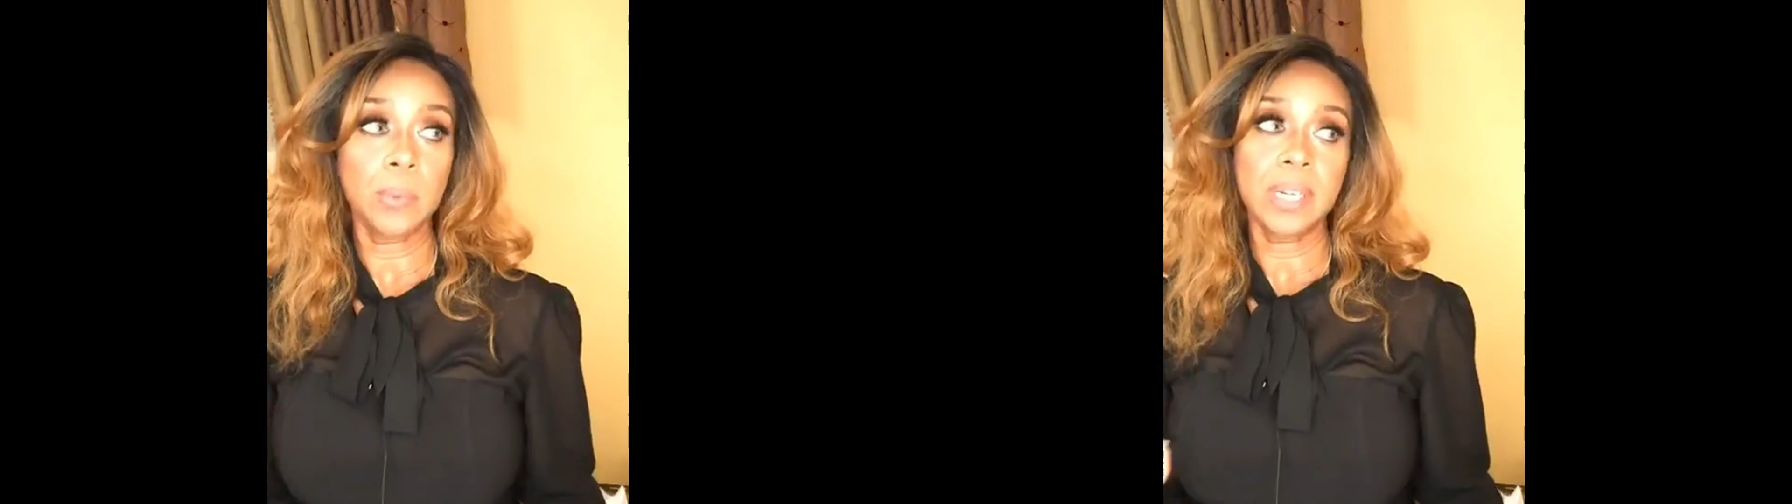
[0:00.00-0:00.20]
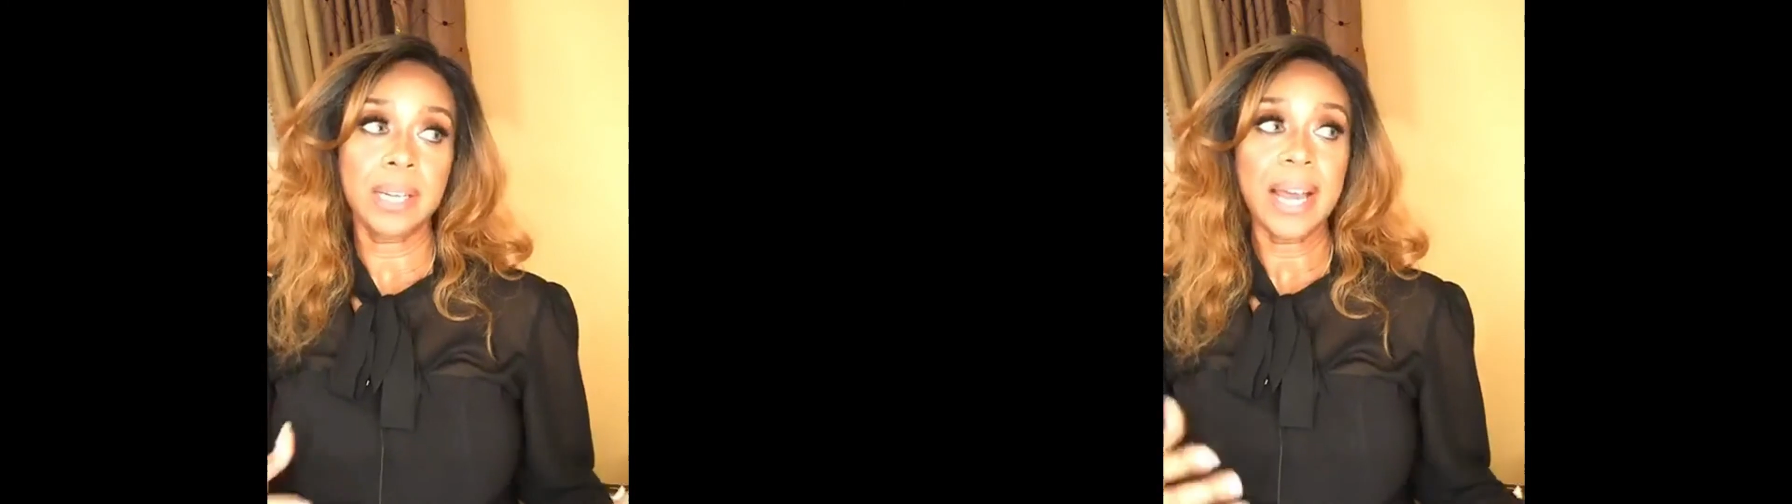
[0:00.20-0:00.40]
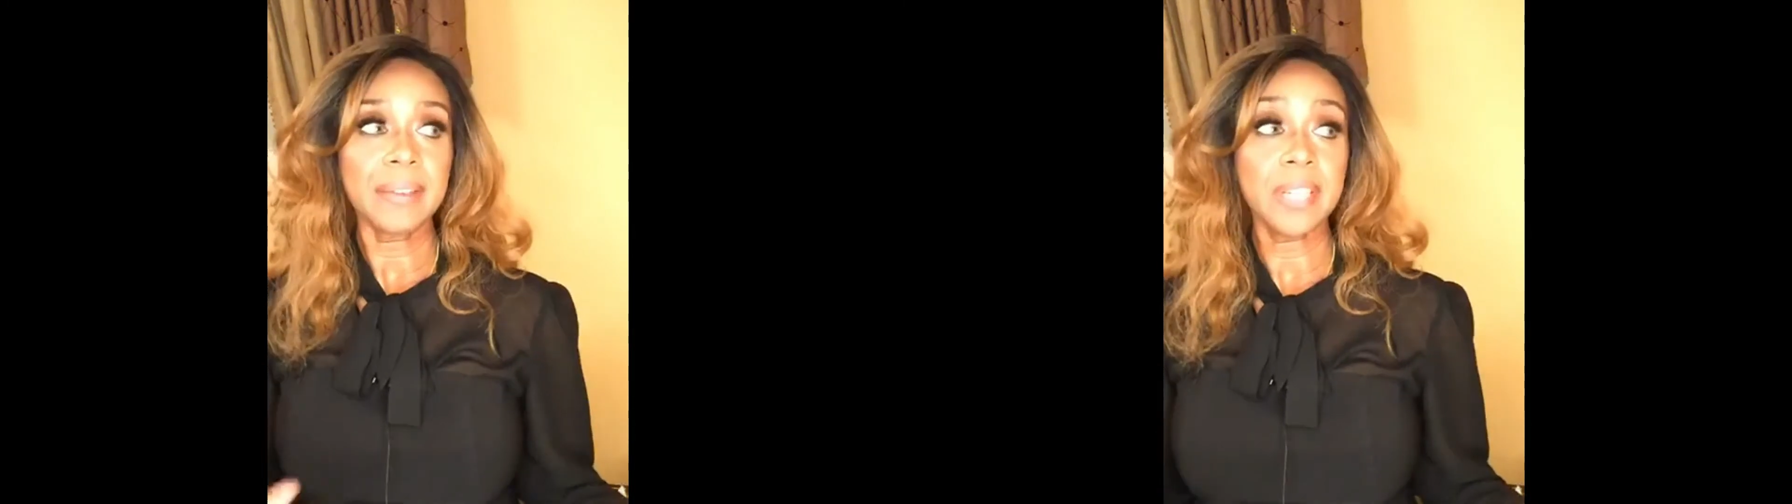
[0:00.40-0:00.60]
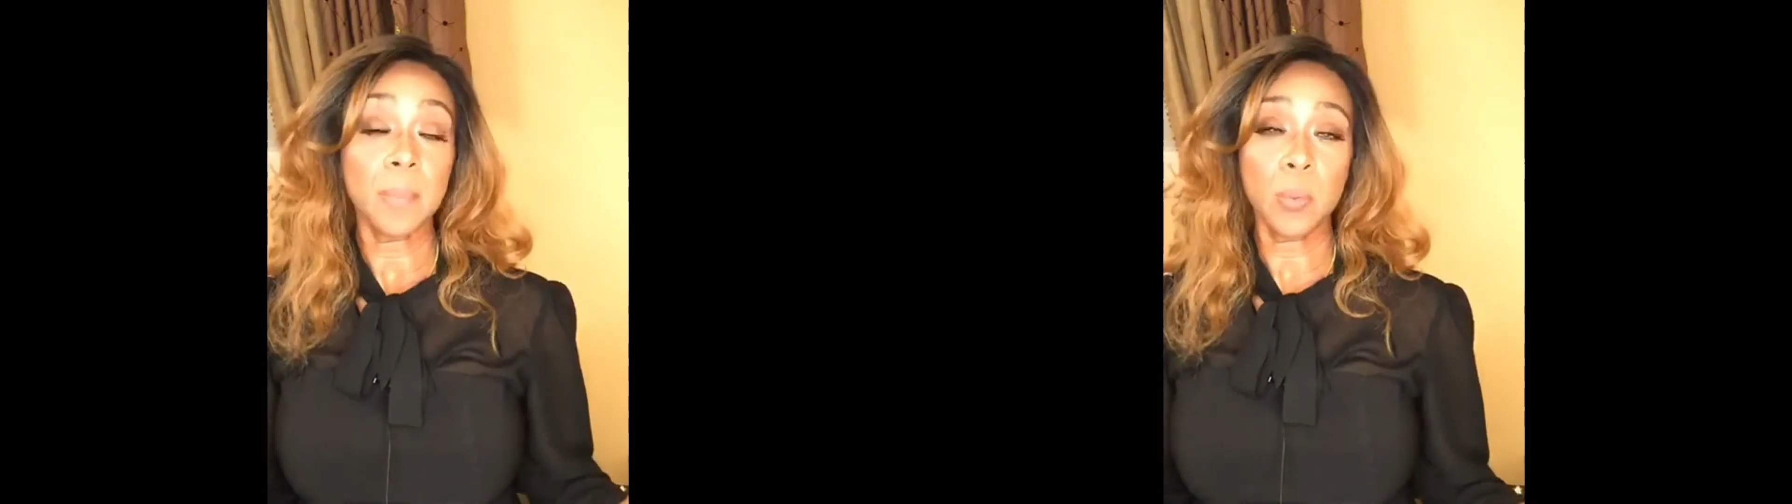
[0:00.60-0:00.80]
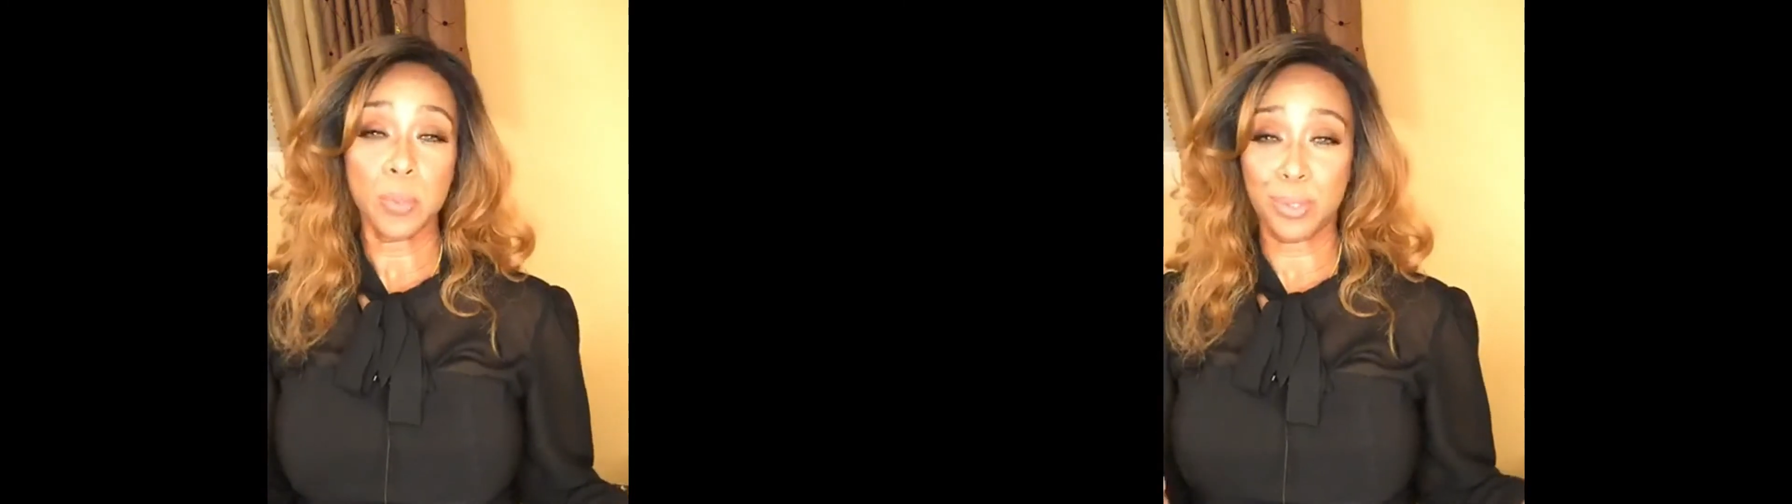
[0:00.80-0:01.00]
1.5
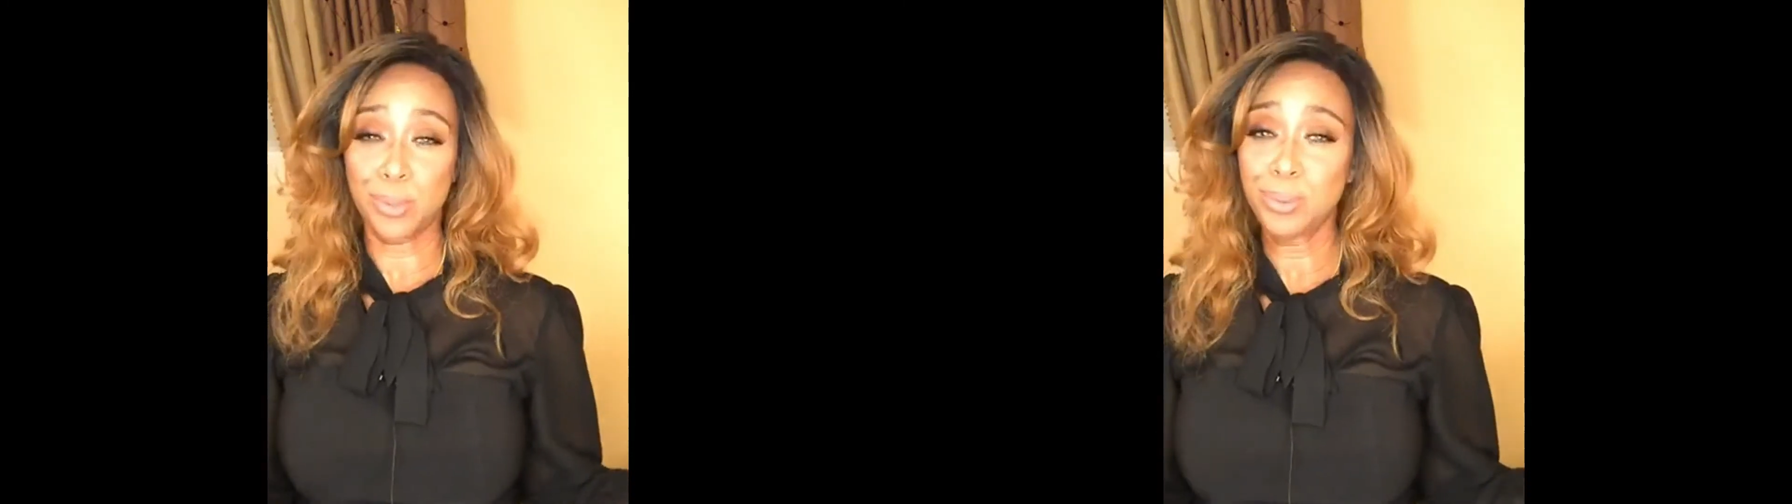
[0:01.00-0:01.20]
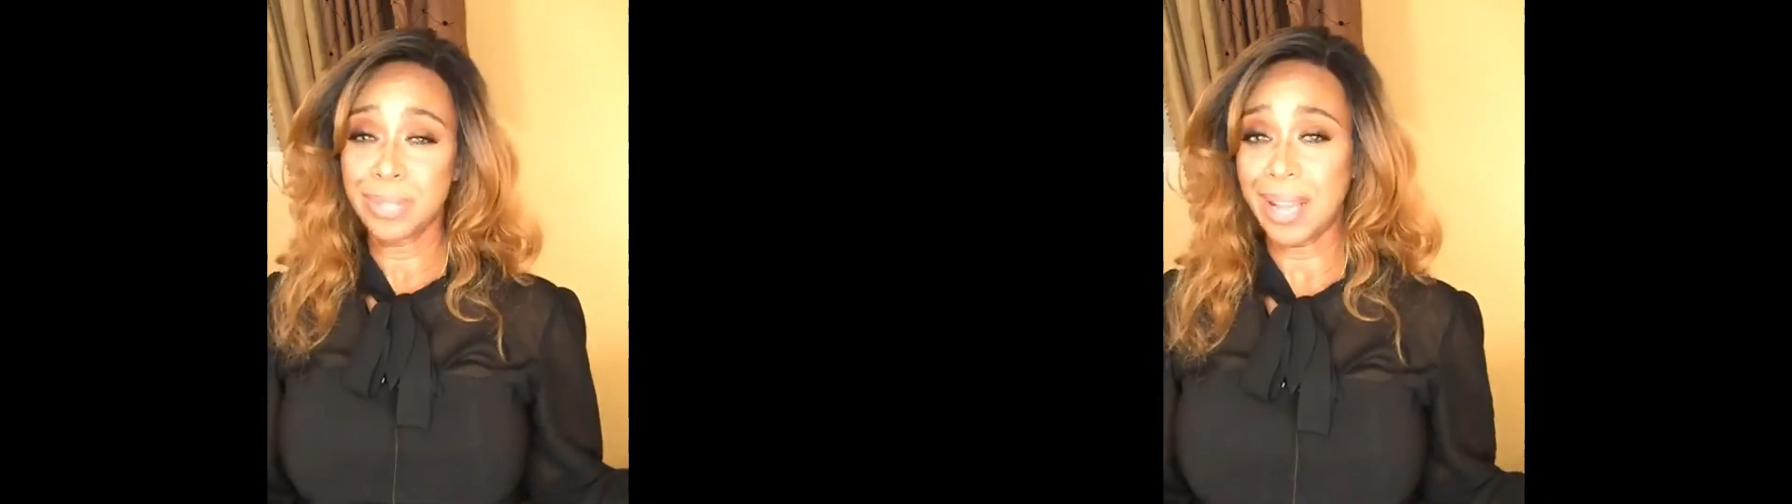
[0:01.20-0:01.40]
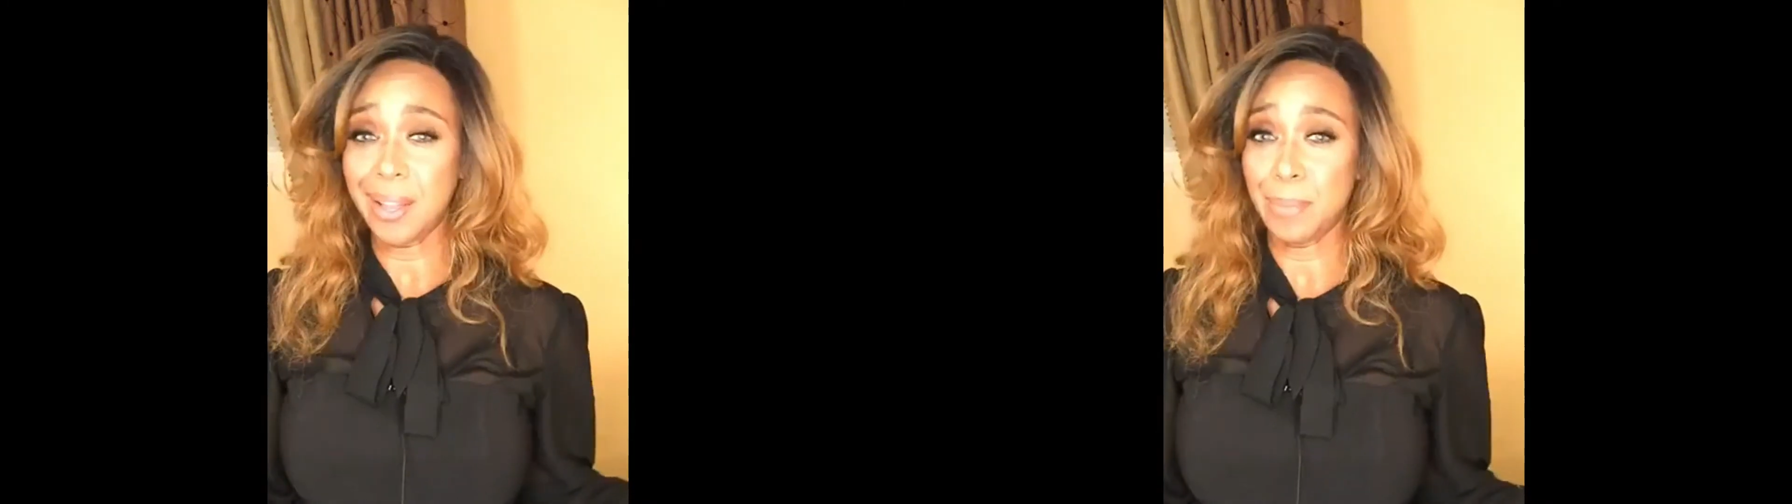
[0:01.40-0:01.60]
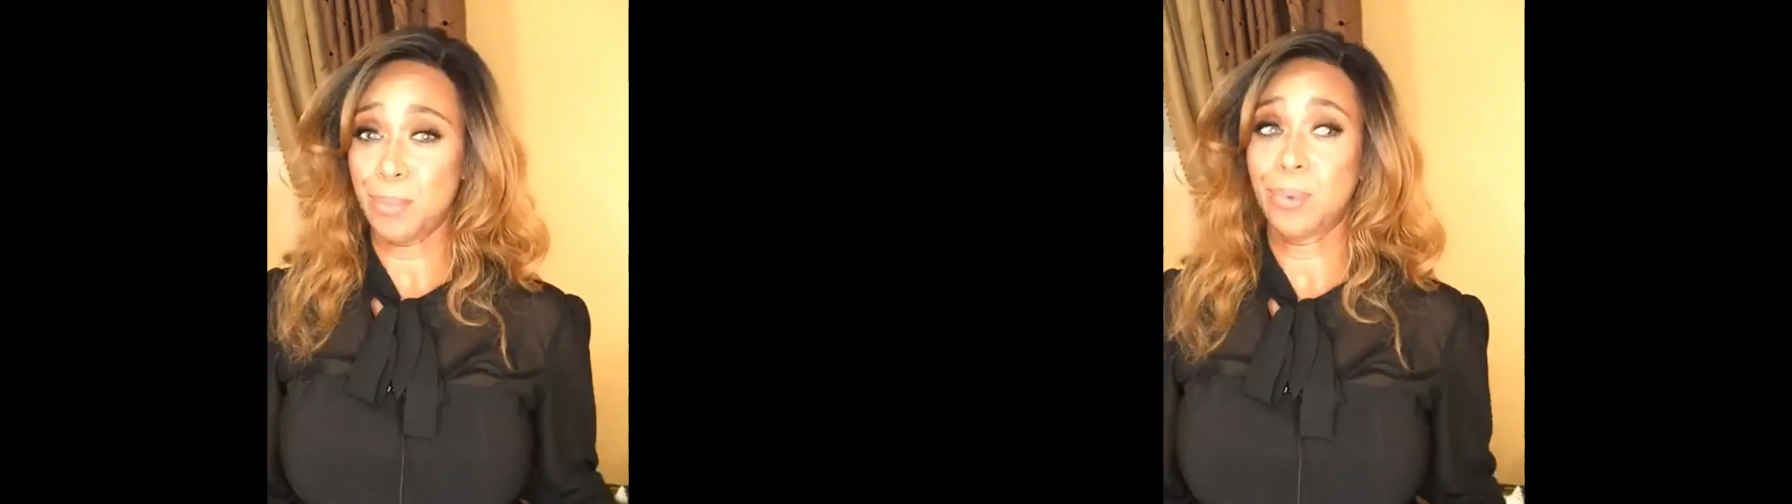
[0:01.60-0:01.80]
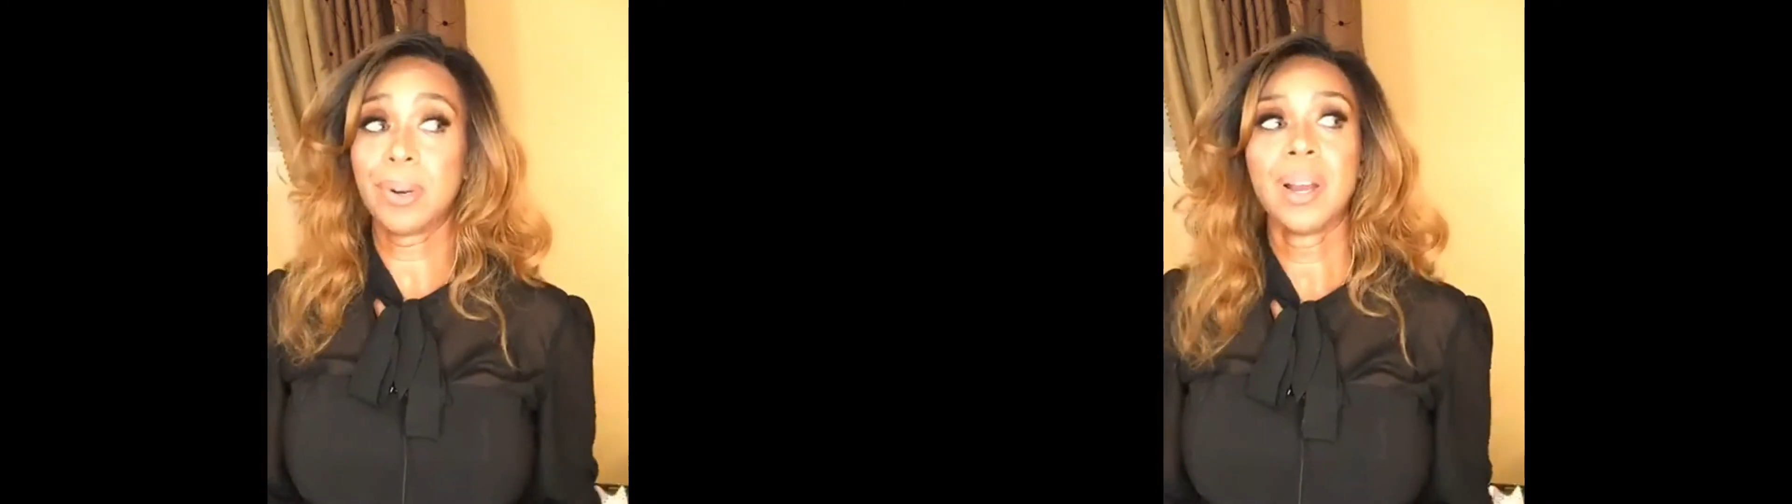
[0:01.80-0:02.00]
times, almost 2 times
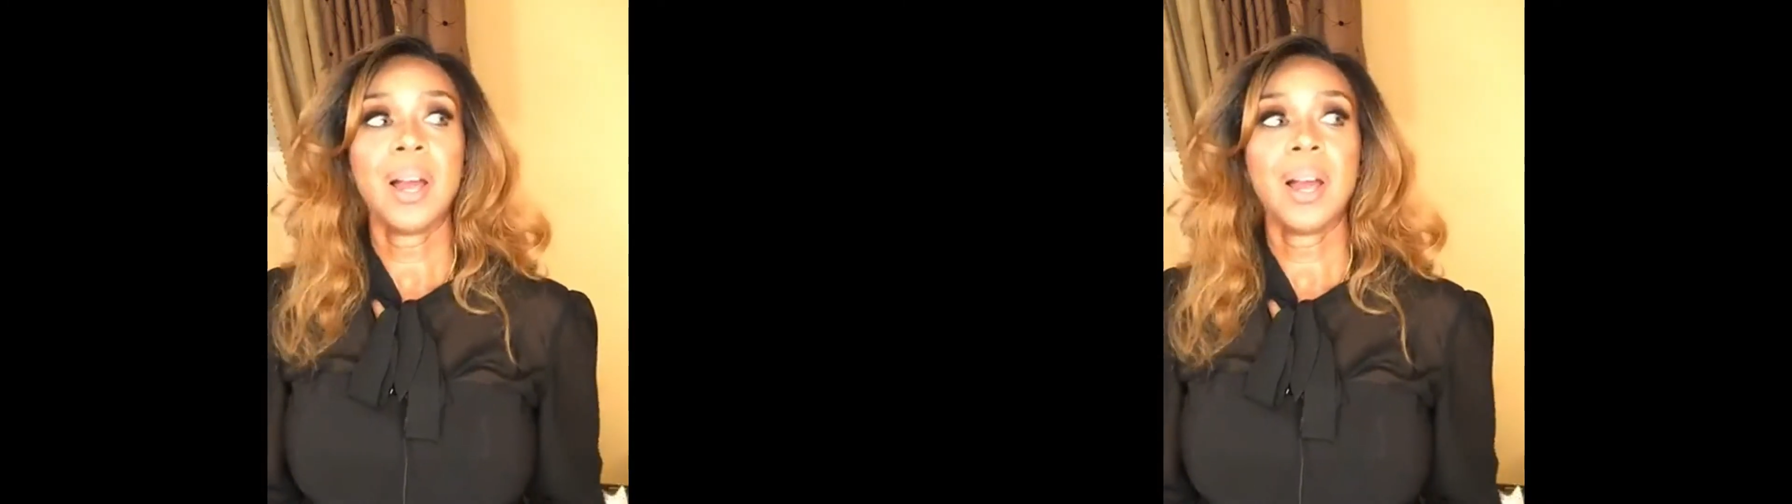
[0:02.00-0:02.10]
more